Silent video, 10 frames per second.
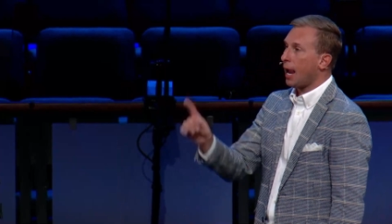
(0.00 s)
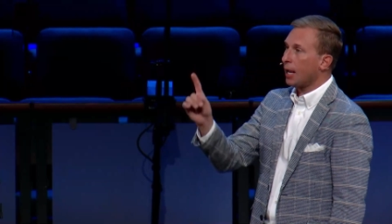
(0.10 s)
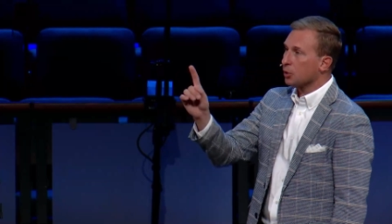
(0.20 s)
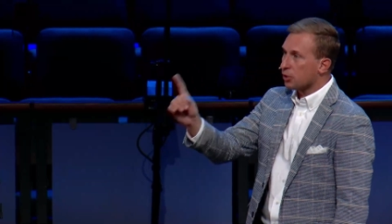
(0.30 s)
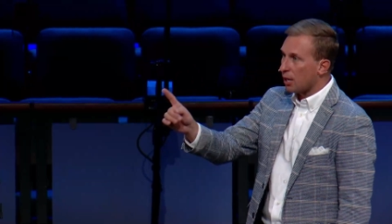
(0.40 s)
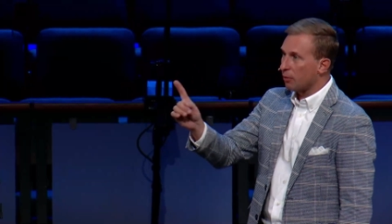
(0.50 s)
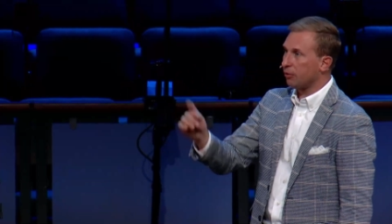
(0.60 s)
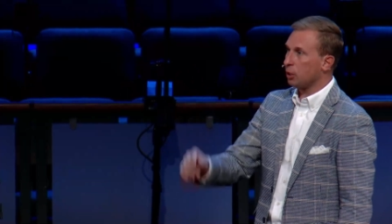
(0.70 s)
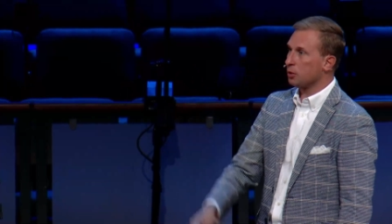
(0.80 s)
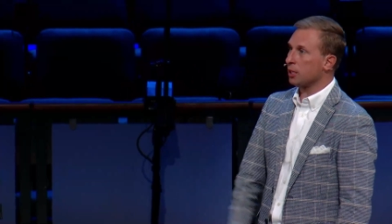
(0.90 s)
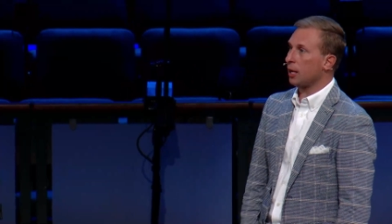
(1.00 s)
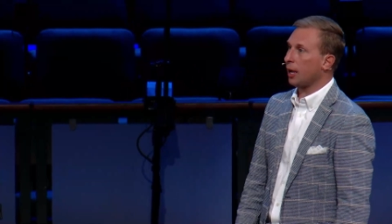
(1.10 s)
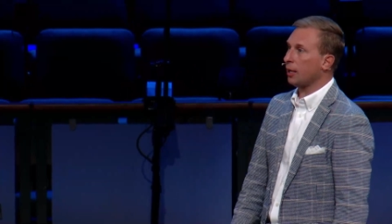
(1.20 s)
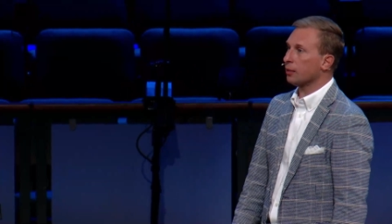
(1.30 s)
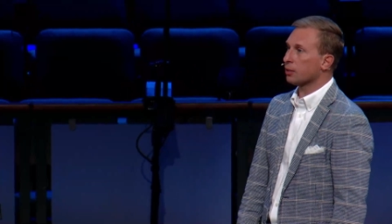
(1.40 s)
And some of you
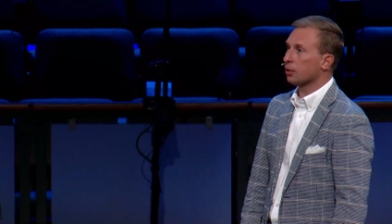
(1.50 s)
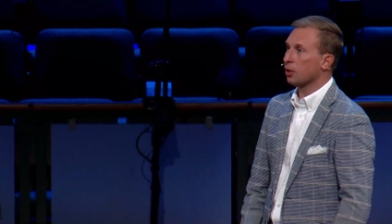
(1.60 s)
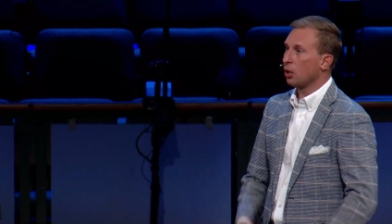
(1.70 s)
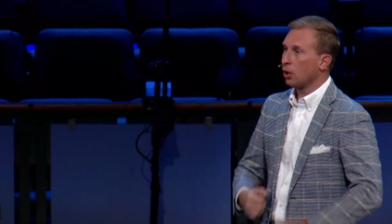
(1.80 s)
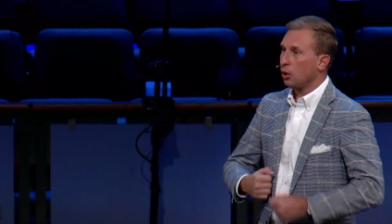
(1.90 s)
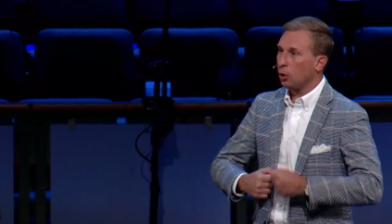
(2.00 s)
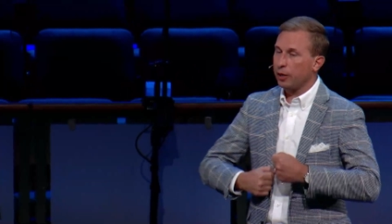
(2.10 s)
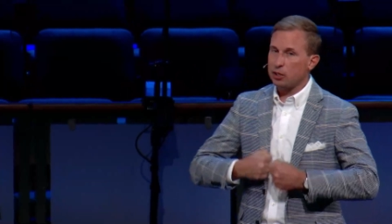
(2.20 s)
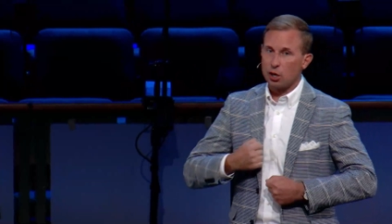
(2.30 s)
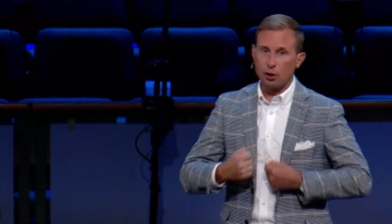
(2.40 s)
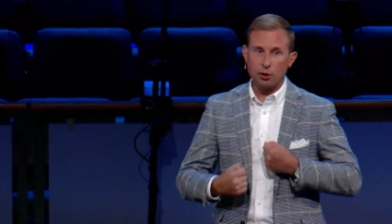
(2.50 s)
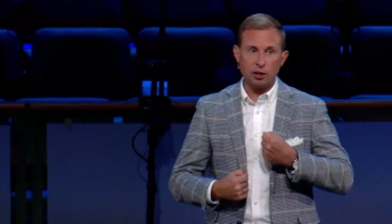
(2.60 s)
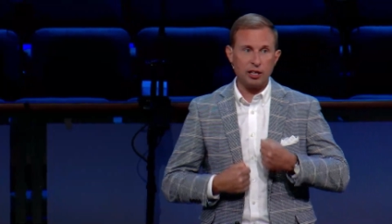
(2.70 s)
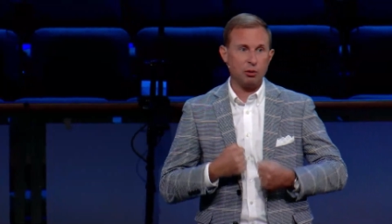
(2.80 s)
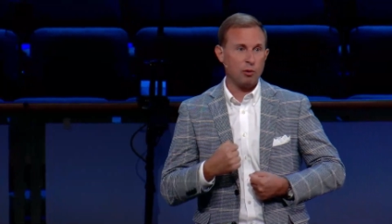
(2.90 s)
tonight who
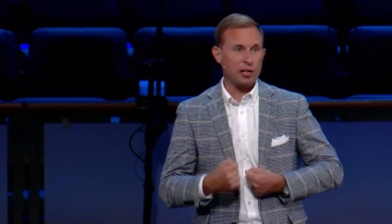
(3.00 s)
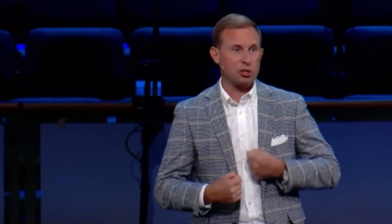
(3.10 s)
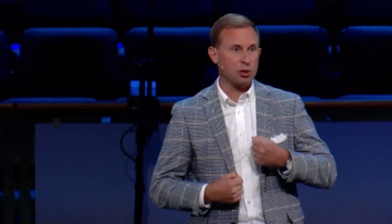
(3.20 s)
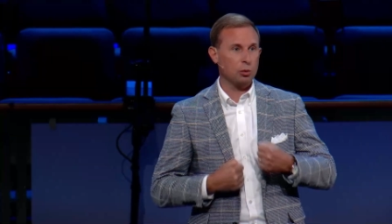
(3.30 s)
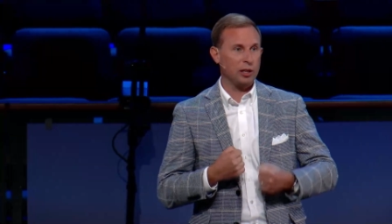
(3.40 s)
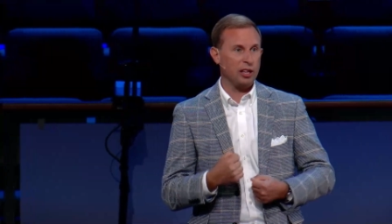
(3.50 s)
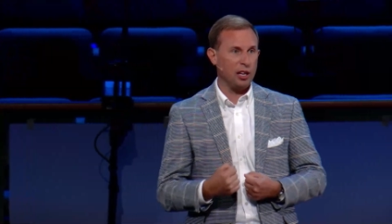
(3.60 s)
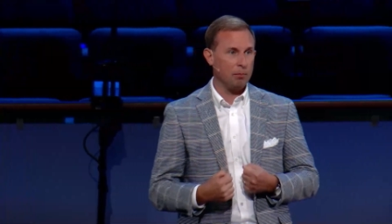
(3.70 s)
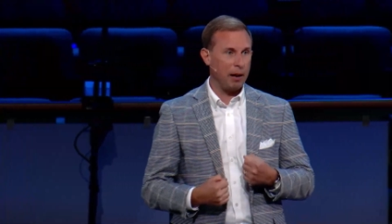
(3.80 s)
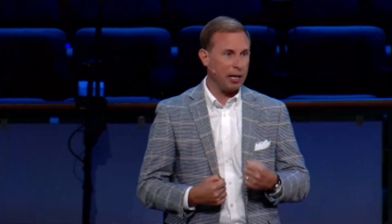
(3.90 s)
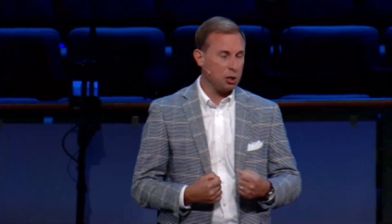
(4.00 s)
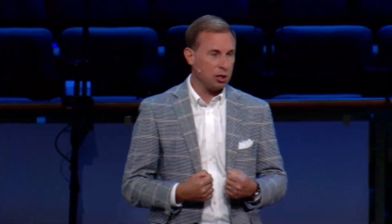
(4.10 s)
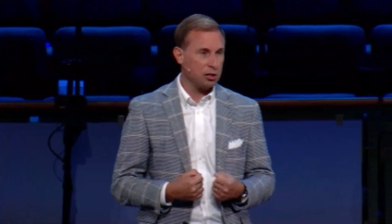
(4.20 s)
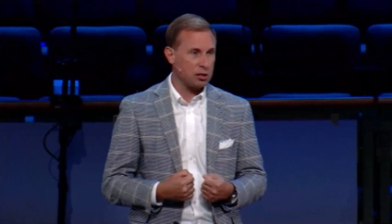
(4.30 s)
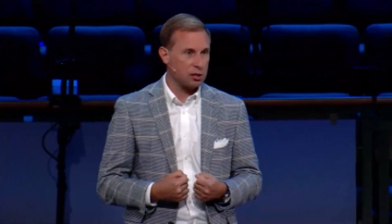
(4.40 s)
internally wrestle with
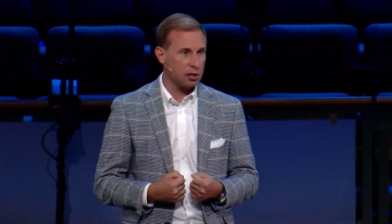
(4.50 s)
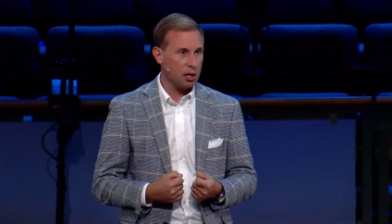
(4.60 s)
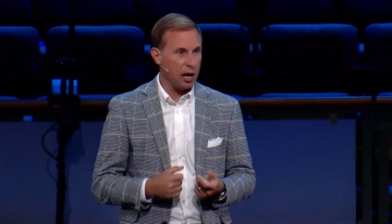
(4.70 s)
impatience